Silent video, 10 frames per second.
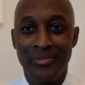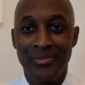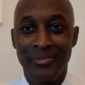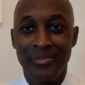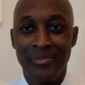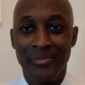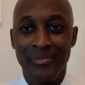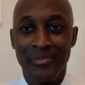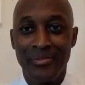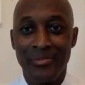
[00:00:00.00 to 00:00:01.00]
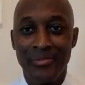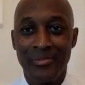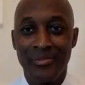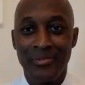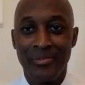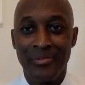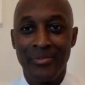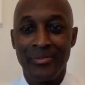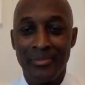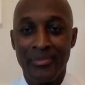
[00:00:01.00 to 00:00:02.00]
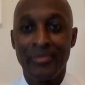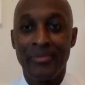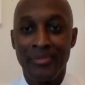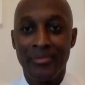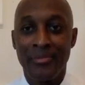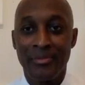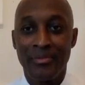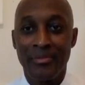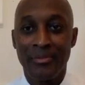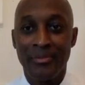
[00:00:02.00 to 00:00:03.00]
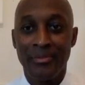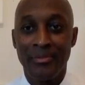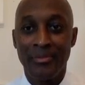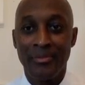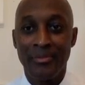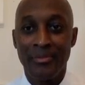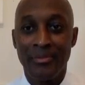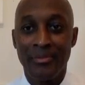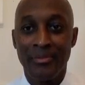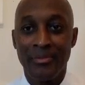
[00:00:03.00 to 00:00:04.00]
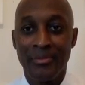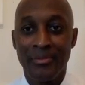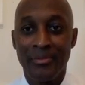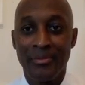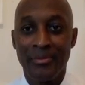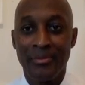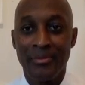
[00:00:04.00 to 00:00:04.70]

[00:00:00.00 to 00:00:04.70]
No words are spoken by the person on screen.